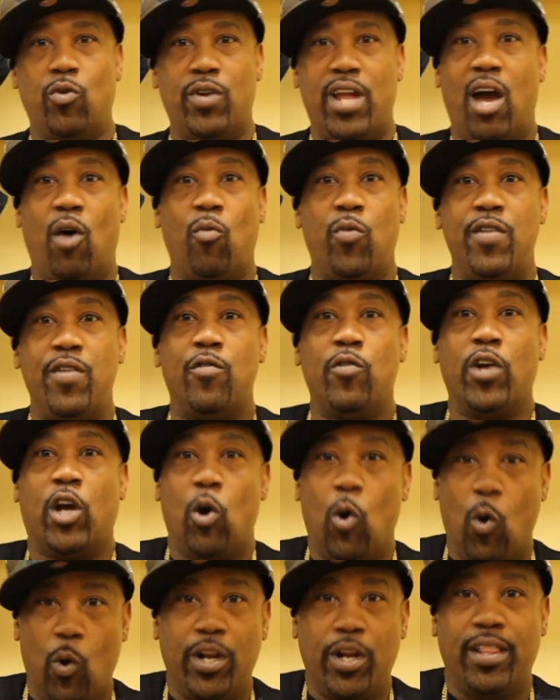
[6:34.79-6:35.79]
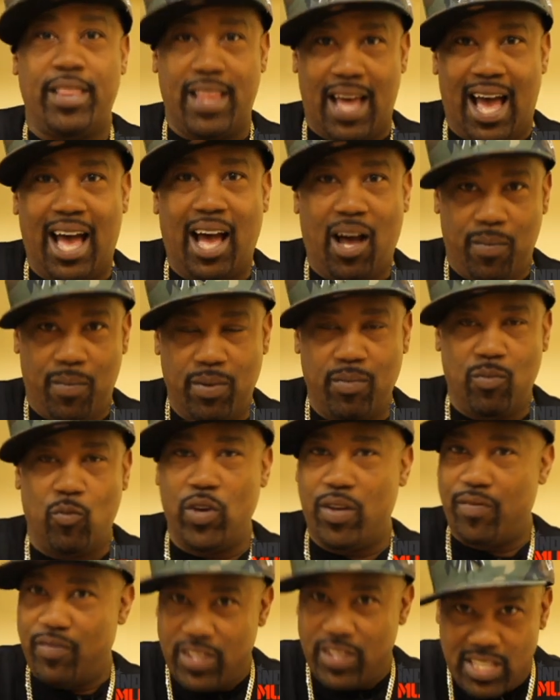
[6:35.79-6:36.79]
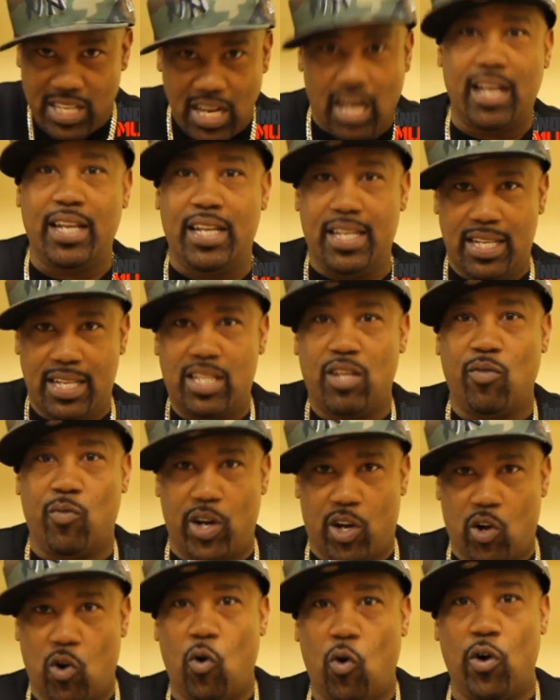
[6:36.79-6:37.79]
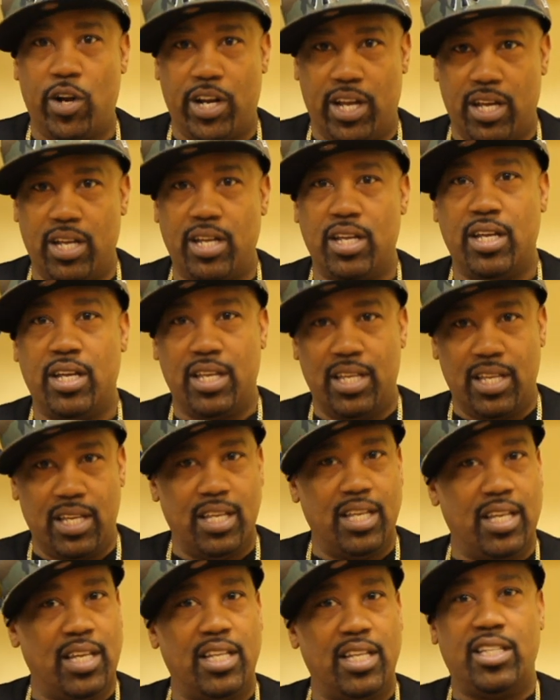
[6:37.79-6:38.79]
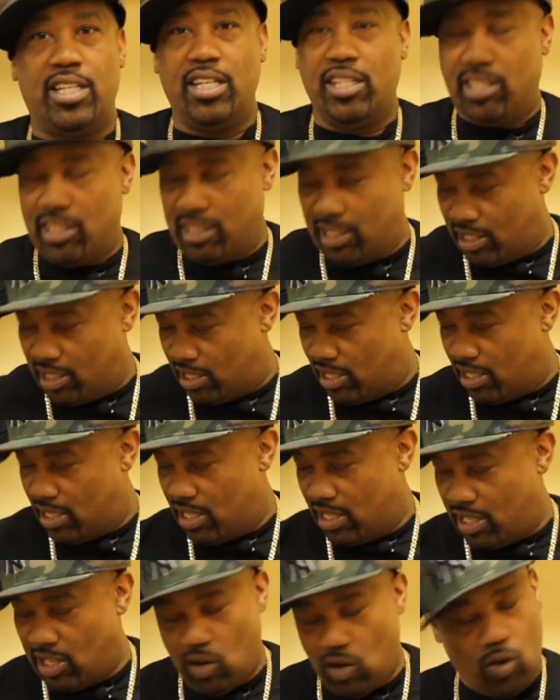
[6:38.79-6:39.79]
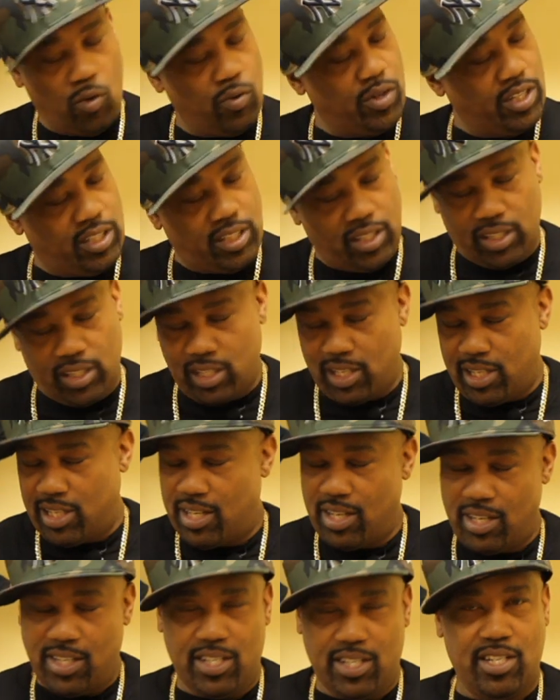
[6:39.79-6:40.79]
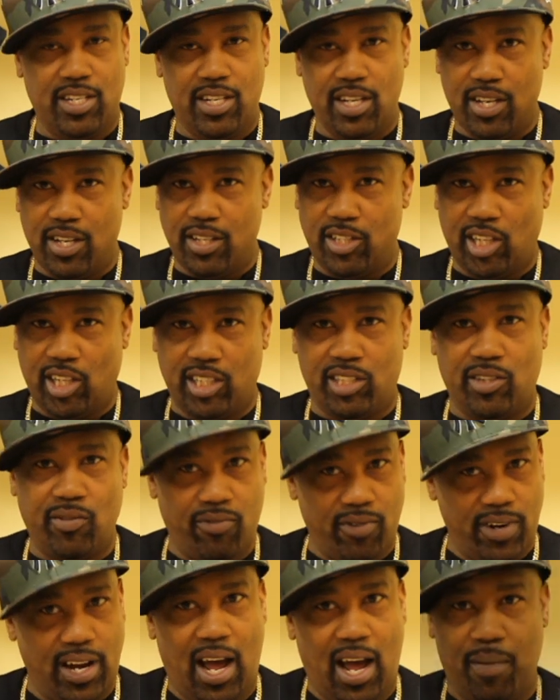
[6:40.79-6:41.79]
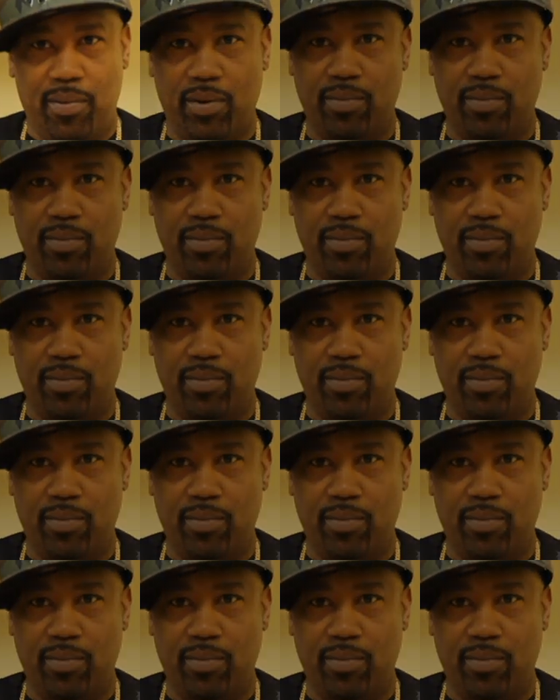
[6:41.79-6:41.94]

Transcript: now we've recorded the album. We've done the recording. This album is which one? This is the music? No, this is the Just a Friend album.